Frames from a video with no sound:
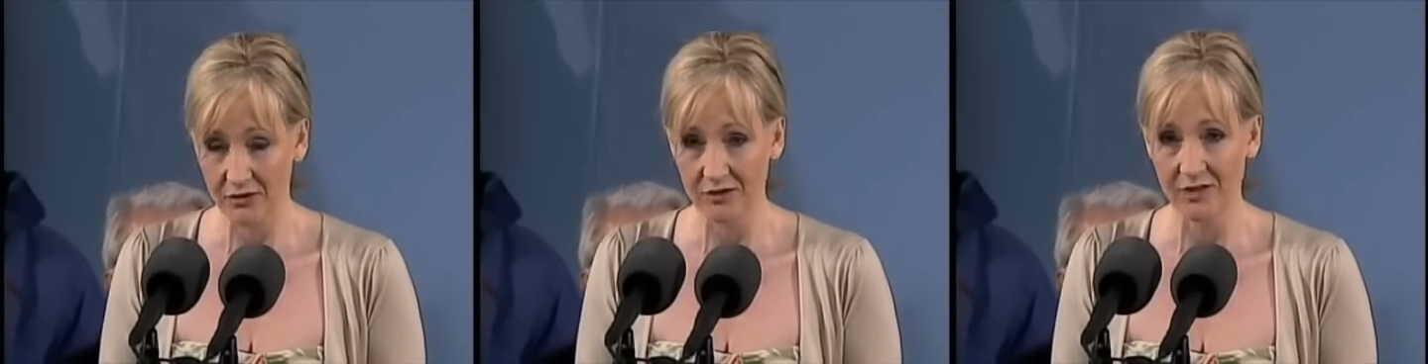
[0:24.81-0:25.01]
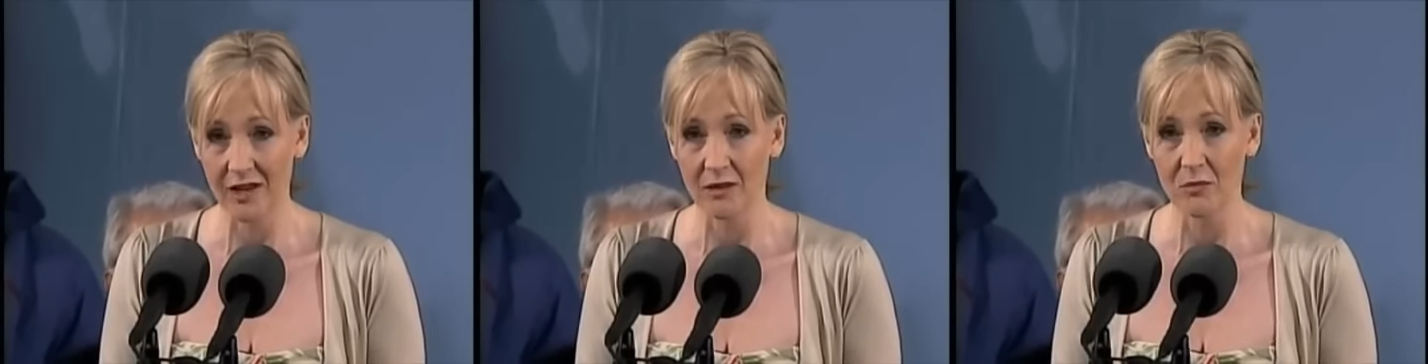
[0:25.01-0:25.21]

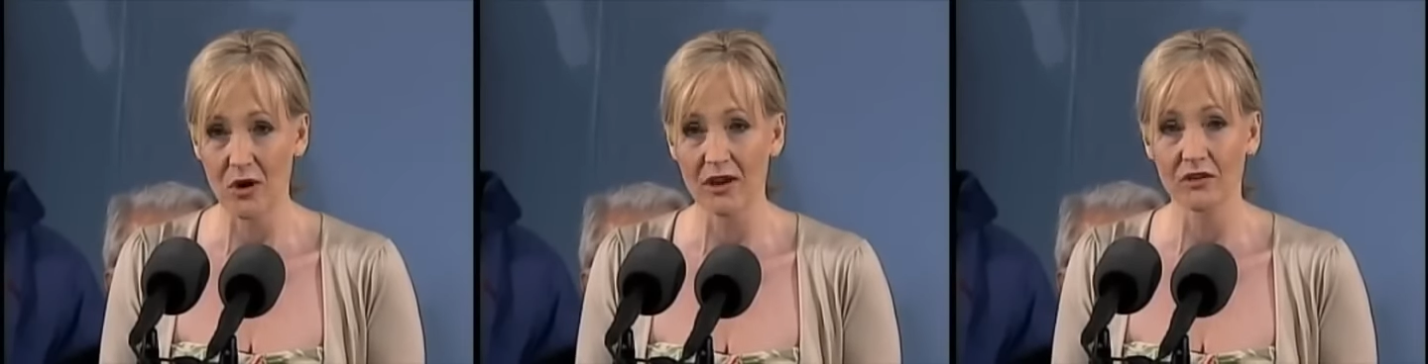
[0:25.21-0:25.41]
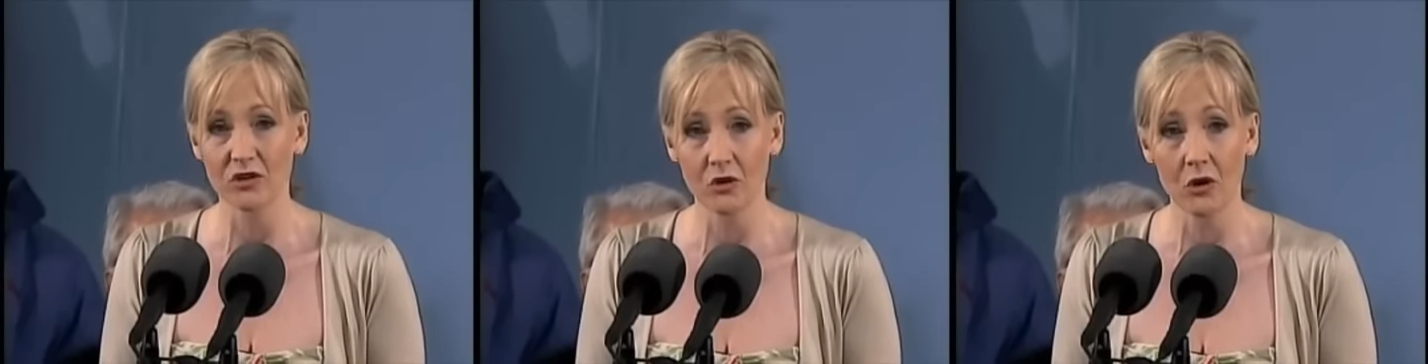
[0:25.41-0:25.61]
to
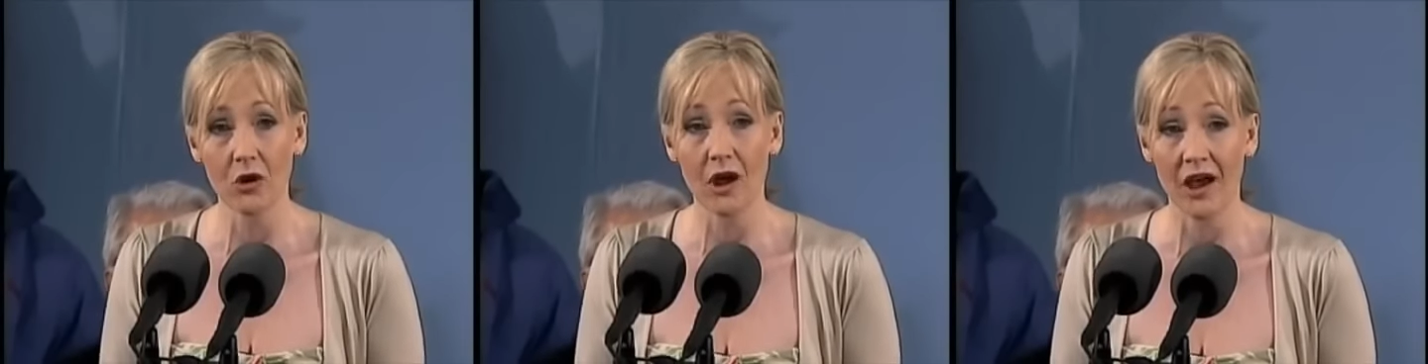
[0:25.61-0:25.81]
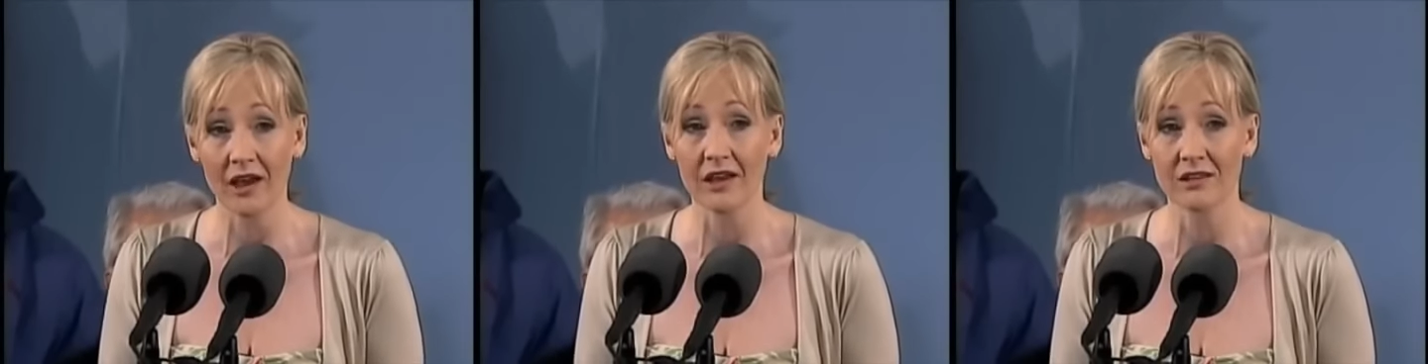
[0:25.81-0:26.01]
celebrate
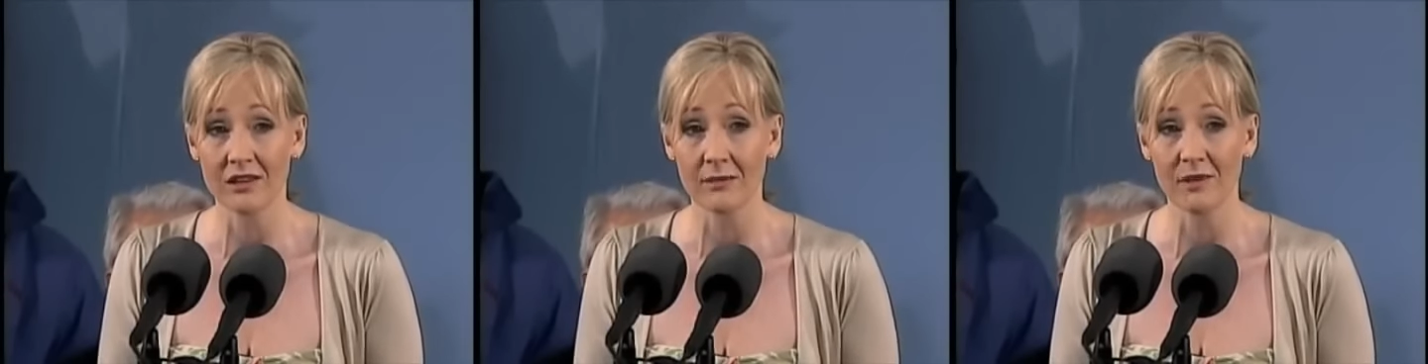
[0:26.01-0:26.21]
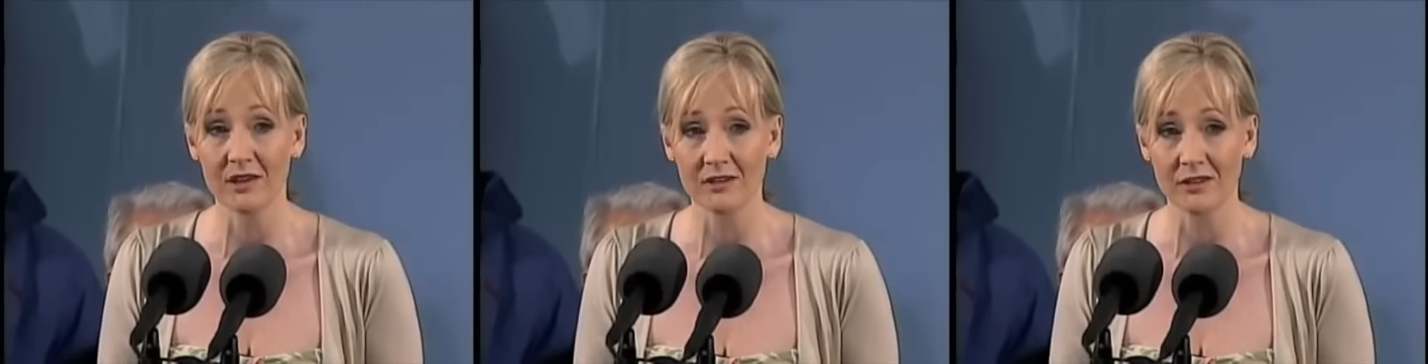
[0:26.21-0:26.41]
your
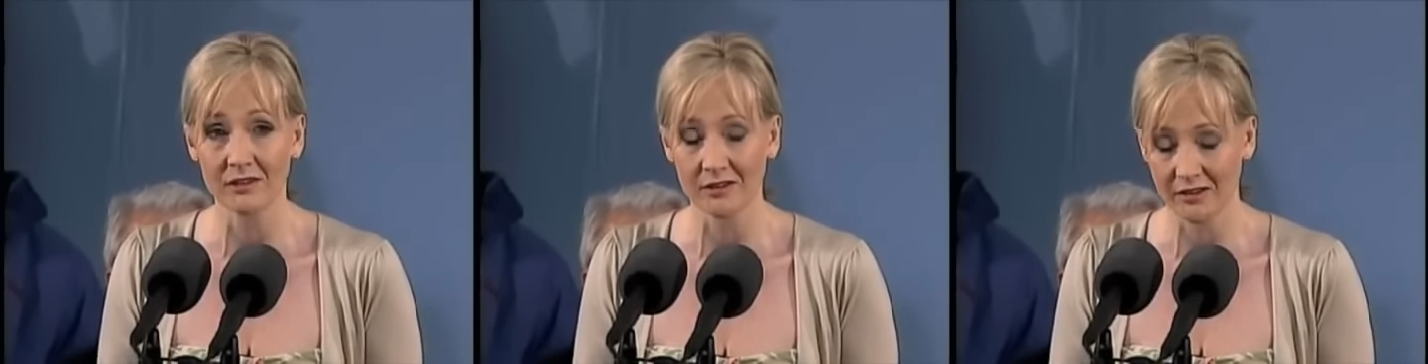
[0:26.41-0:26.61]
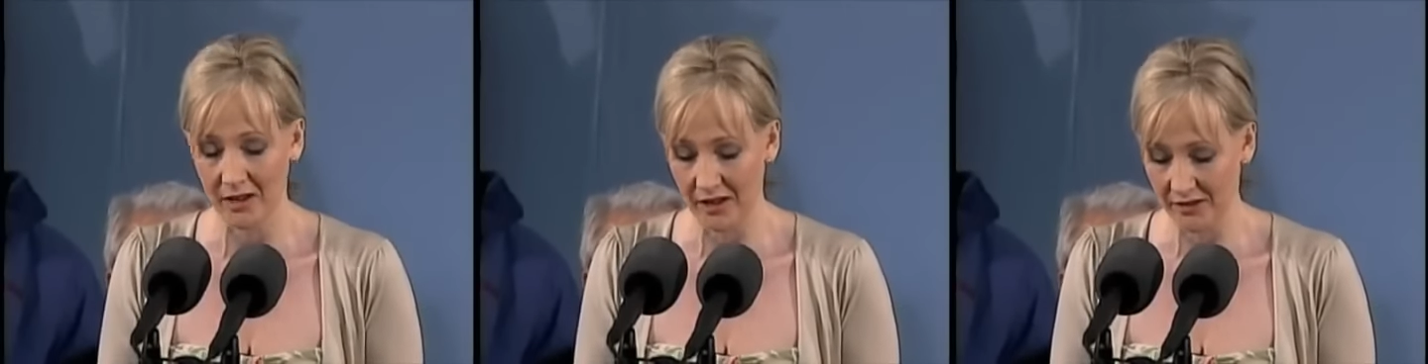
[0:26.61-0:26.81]
academic
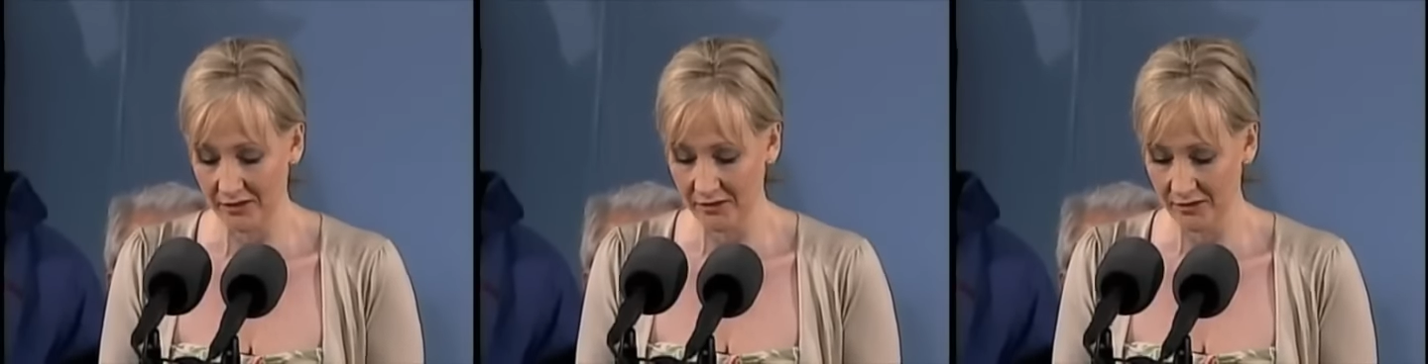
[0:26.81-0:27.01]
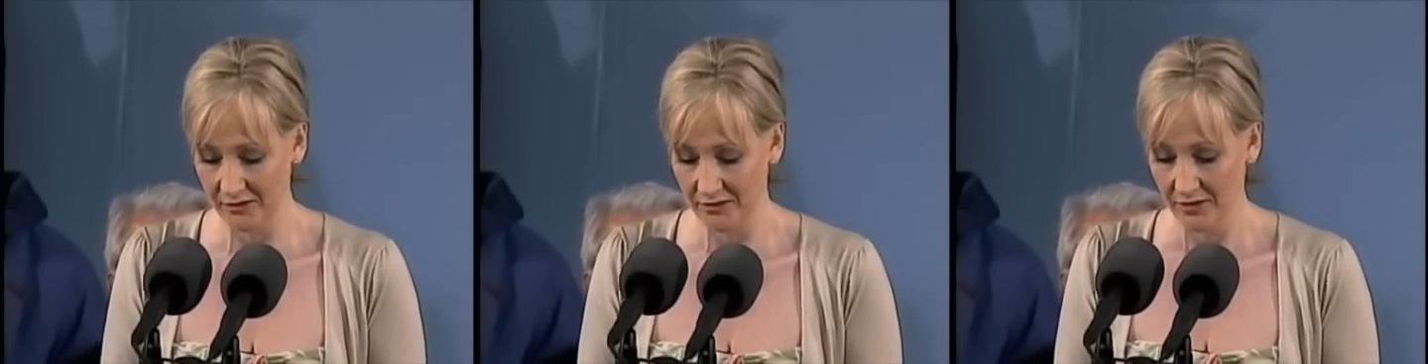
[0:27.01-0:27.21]

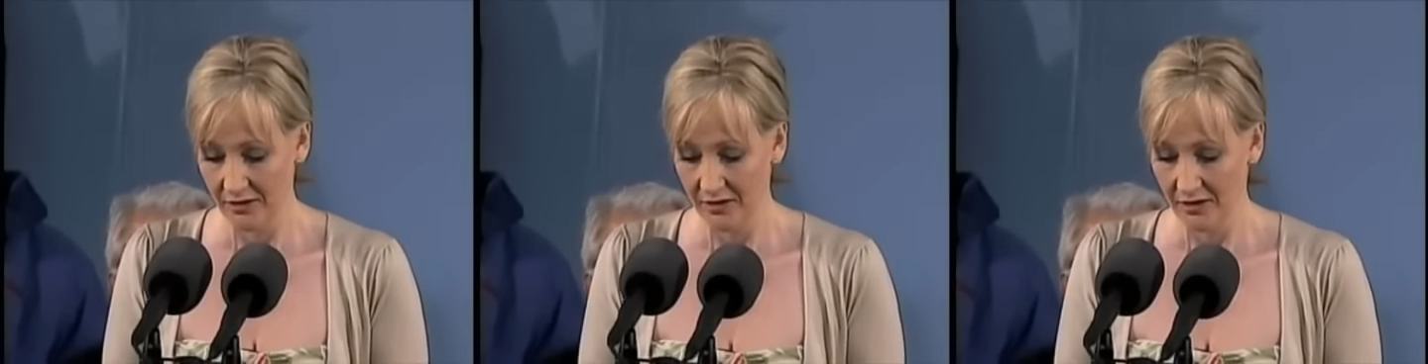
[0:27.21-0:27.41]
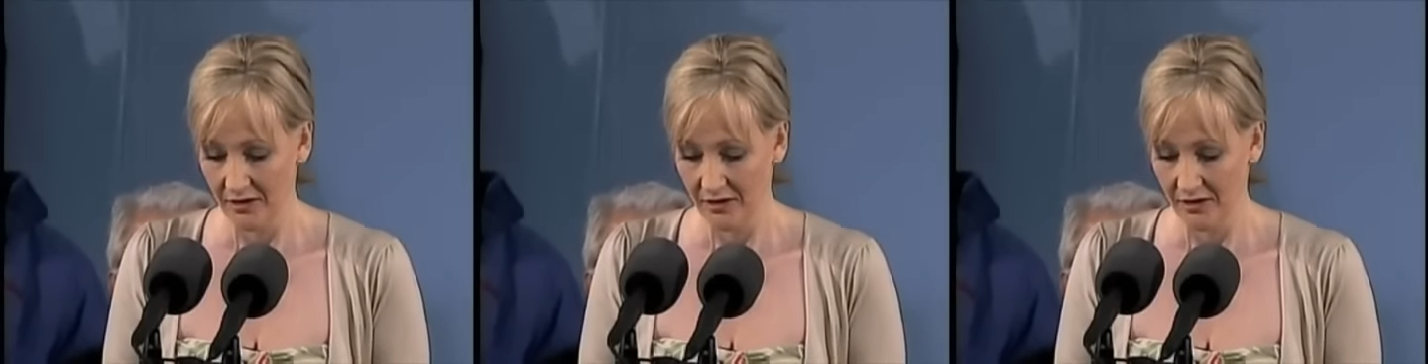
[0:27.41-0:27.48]
success,